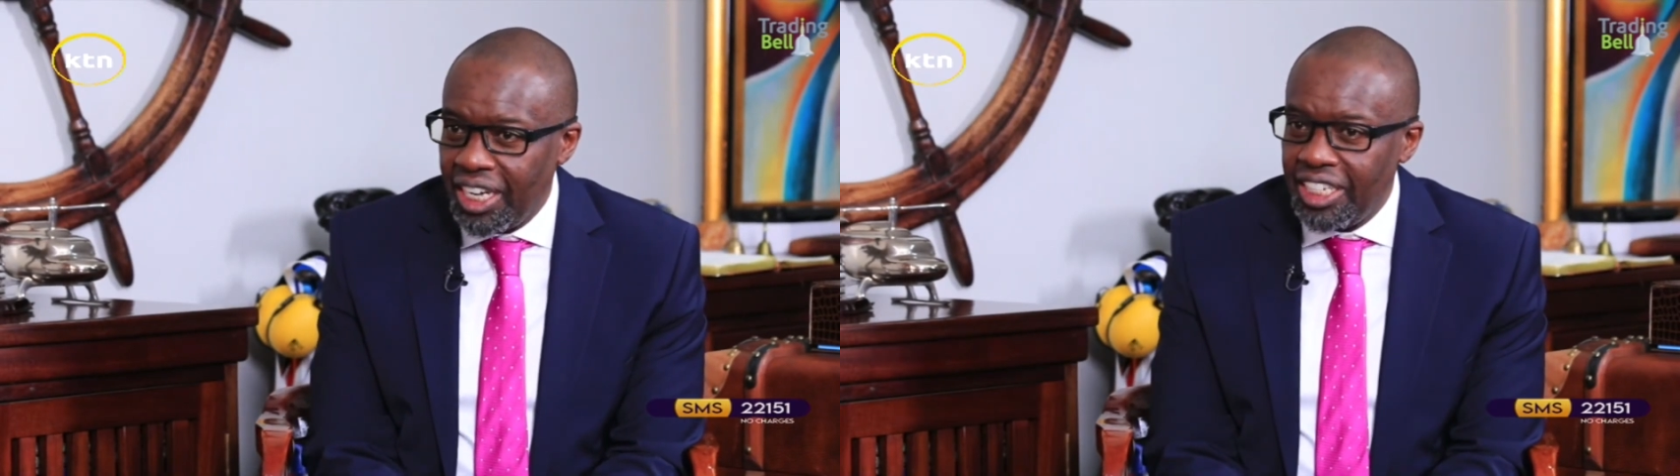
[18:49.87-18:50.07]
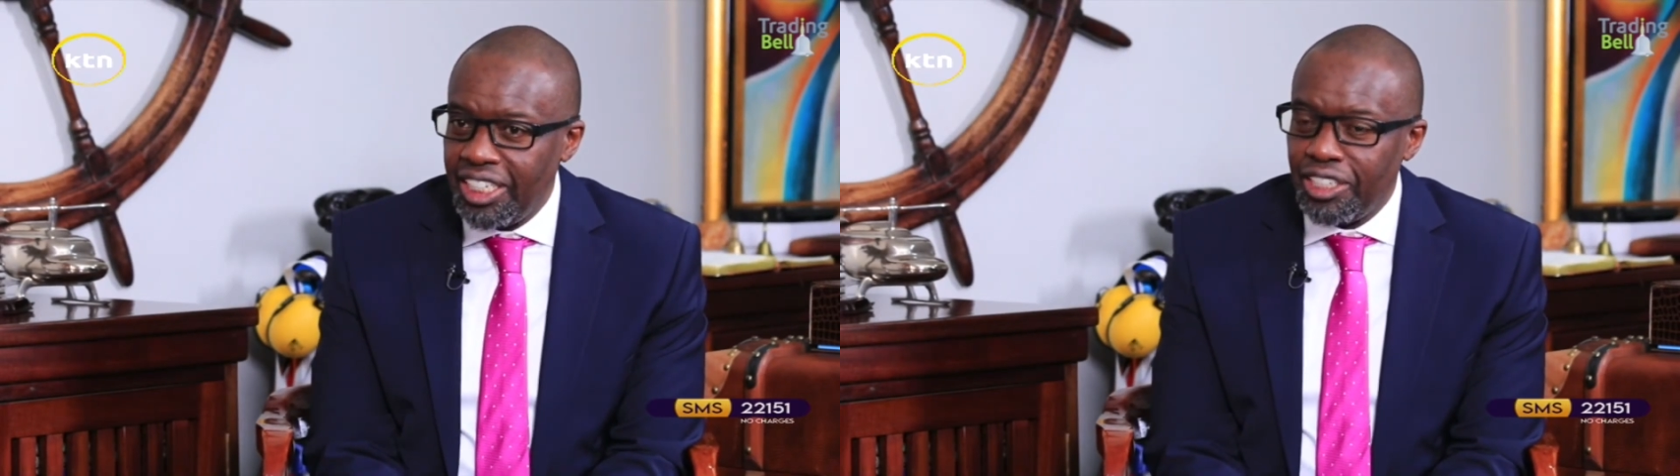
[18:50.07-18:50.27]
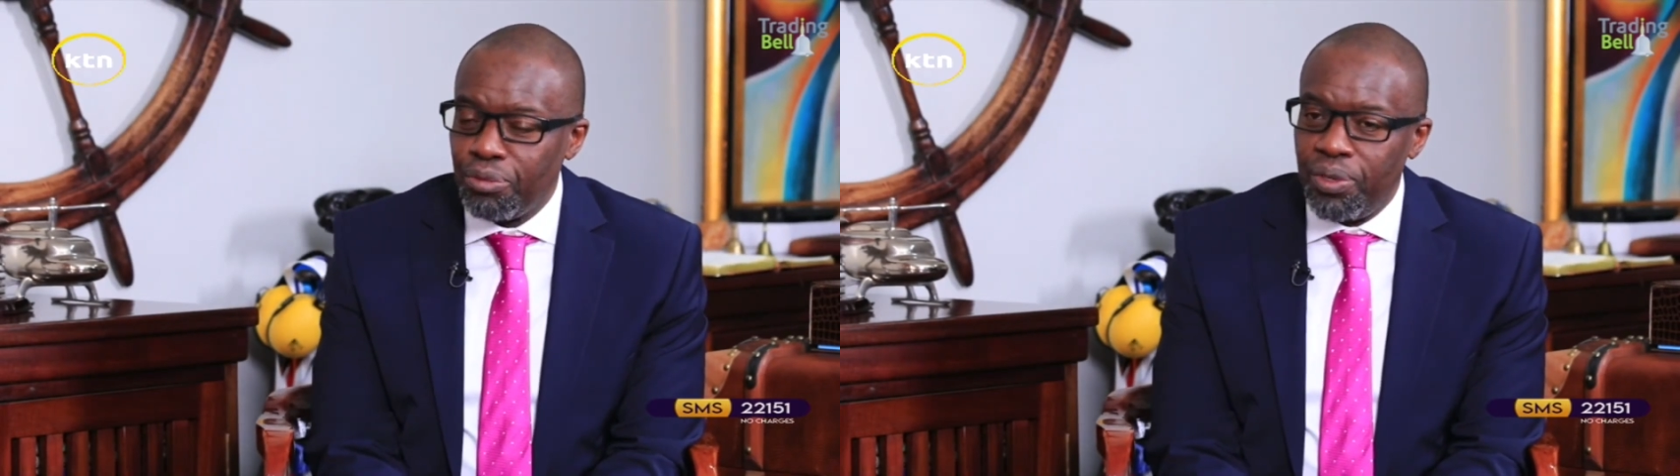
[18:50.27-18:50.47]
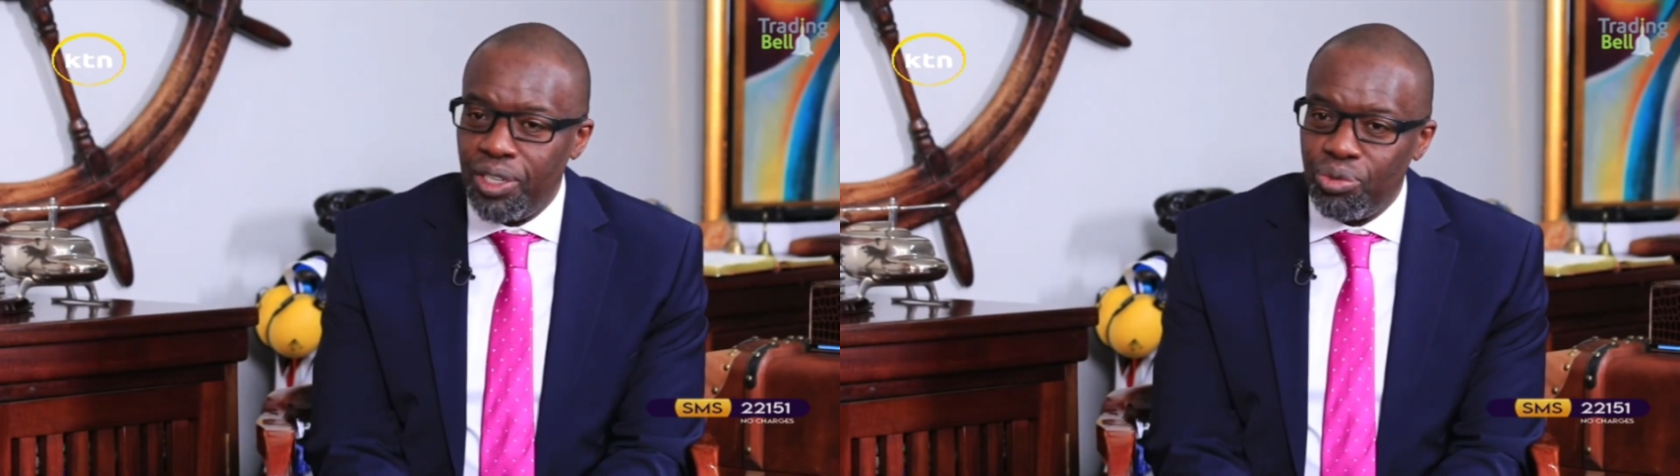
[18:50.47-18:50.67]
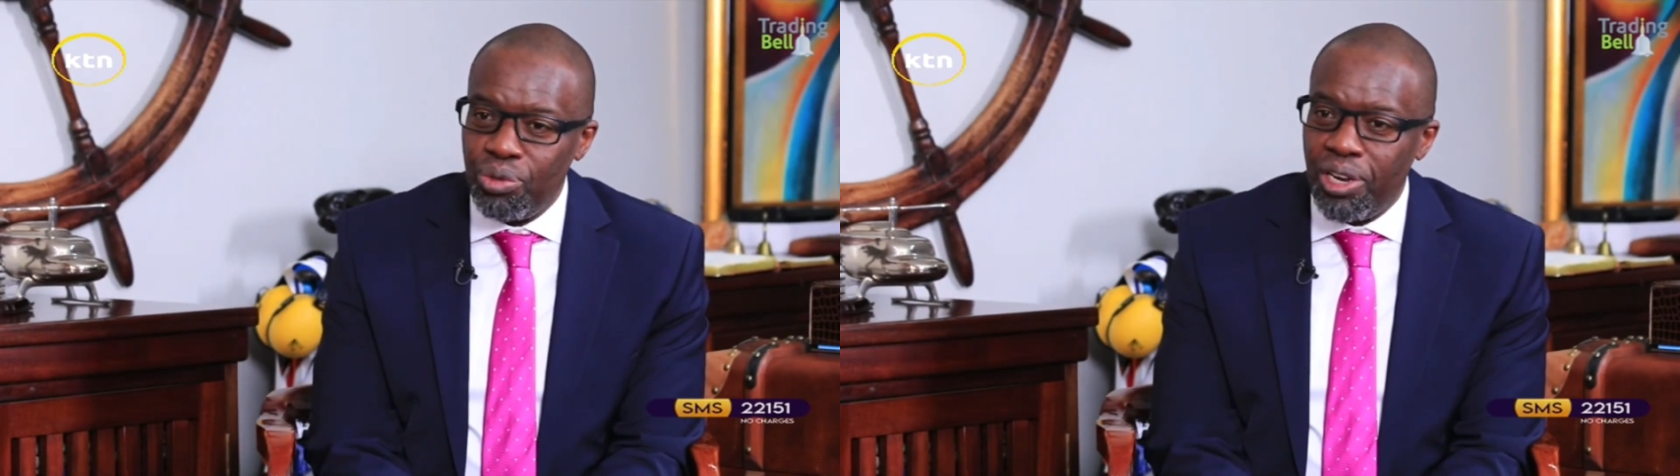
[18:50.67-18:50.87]
and it's a
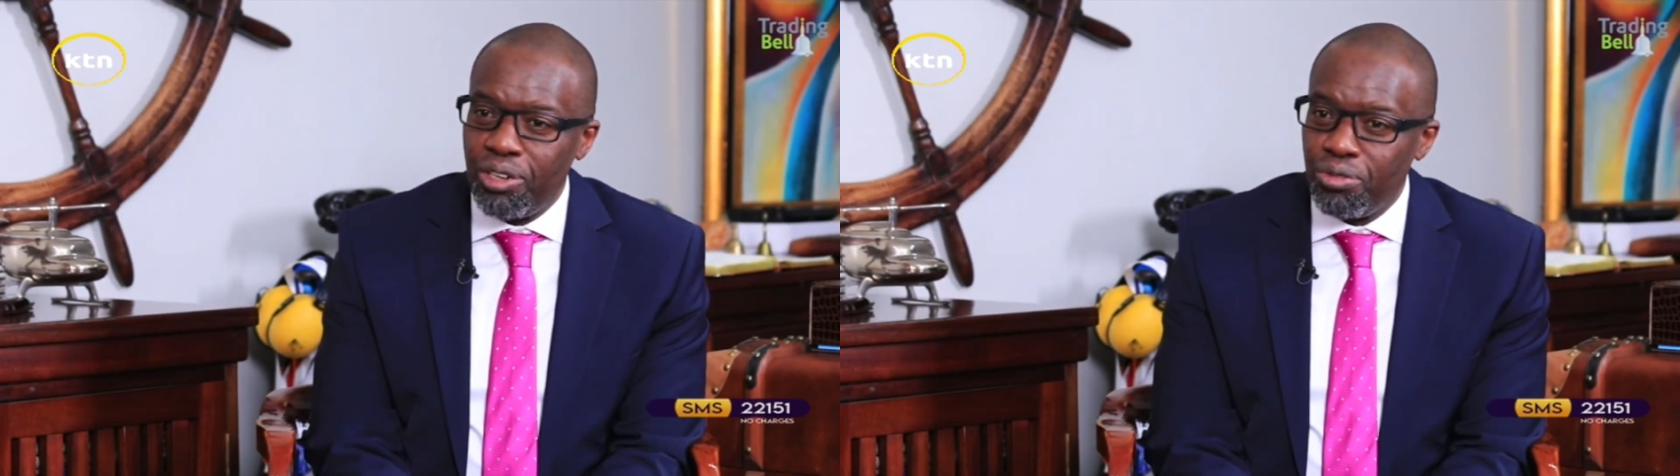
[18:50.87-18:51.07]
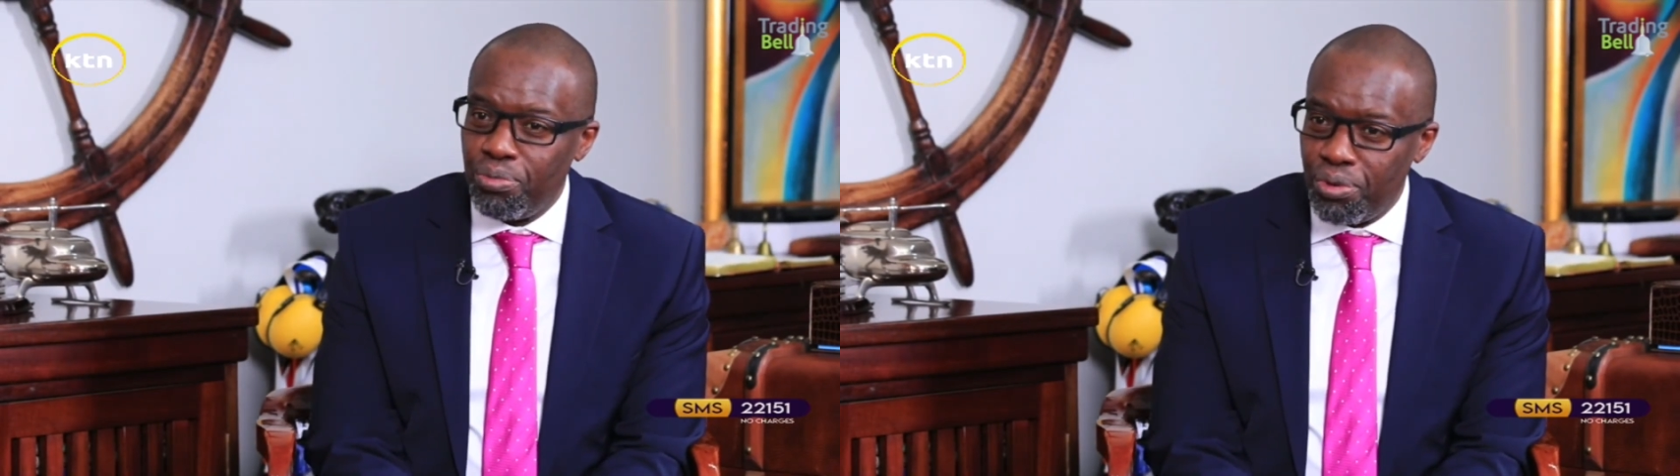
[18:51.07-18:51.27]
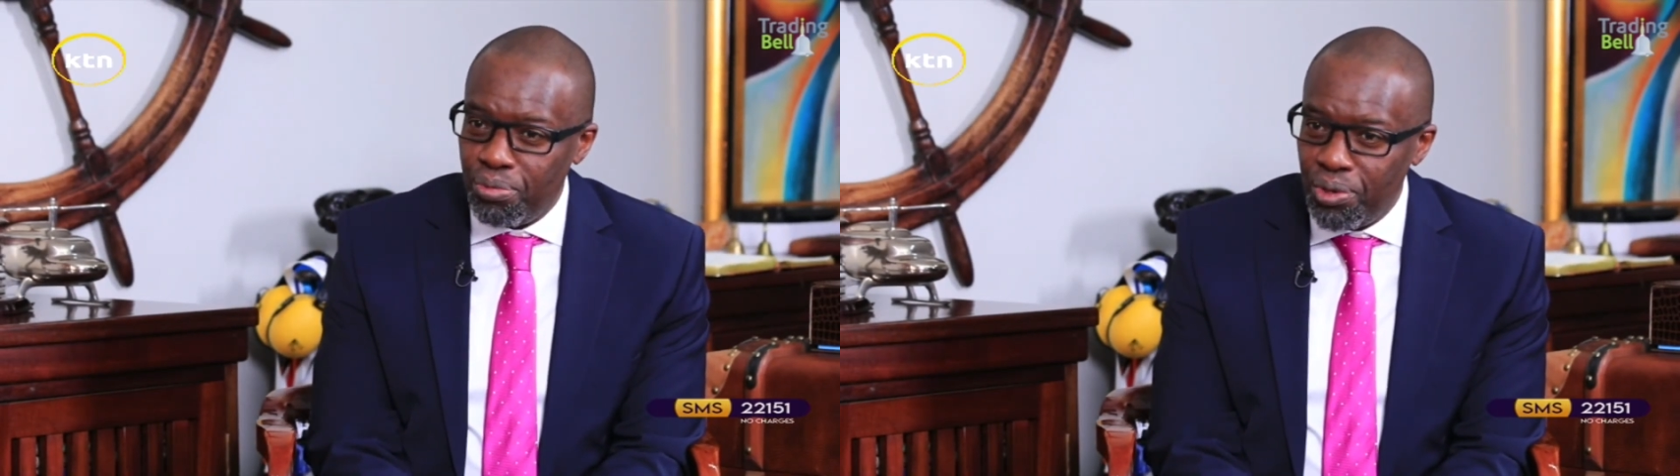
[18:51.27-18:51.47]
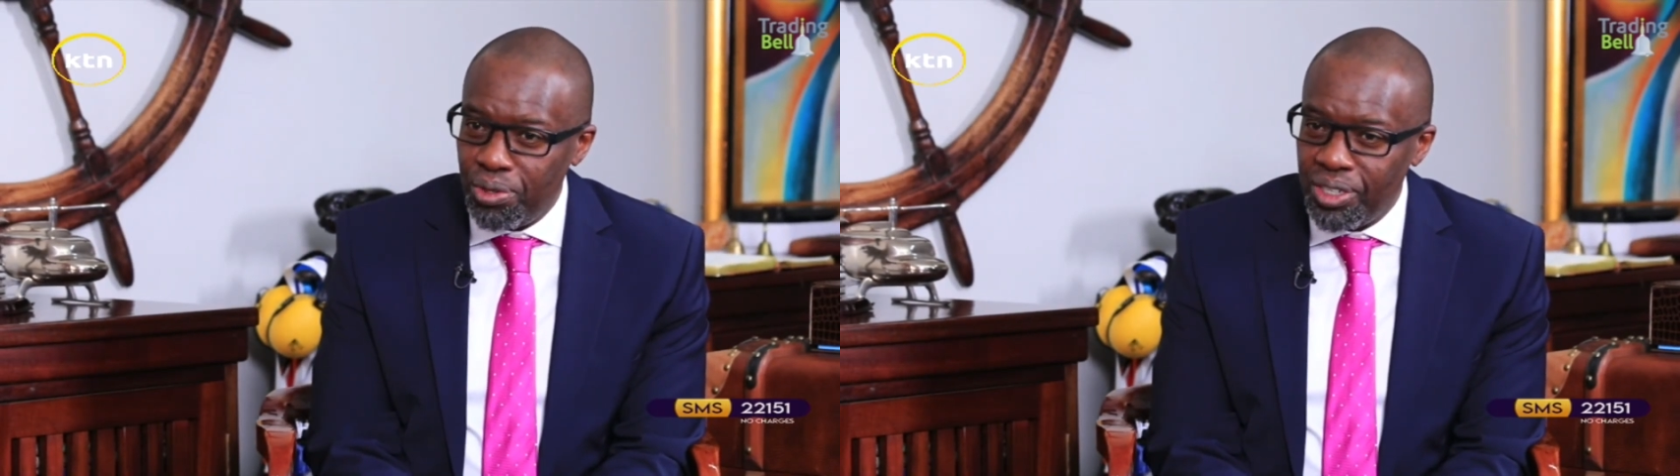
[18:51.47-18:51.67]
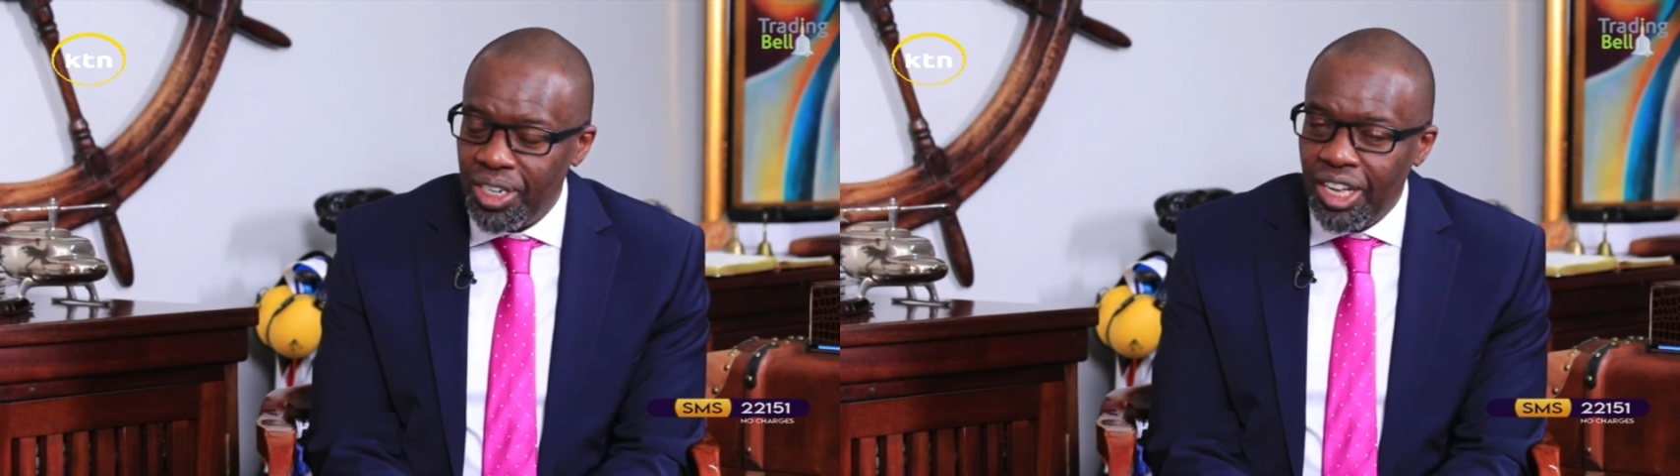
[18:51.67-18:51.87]
space we want to
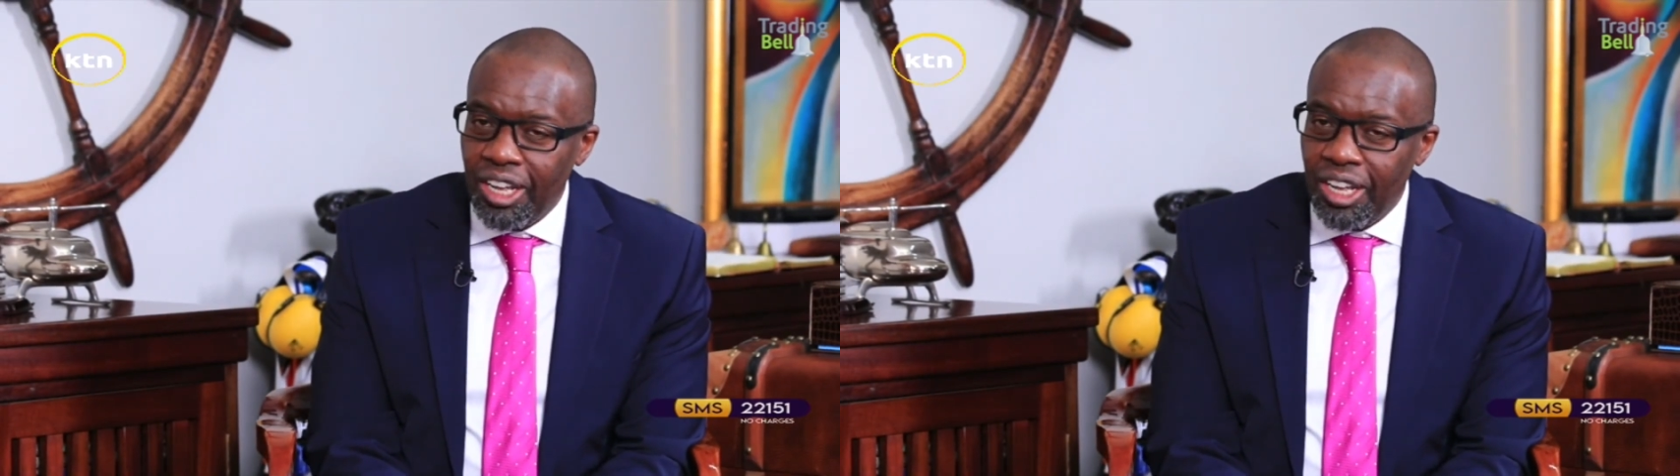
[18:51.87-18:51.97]
promote.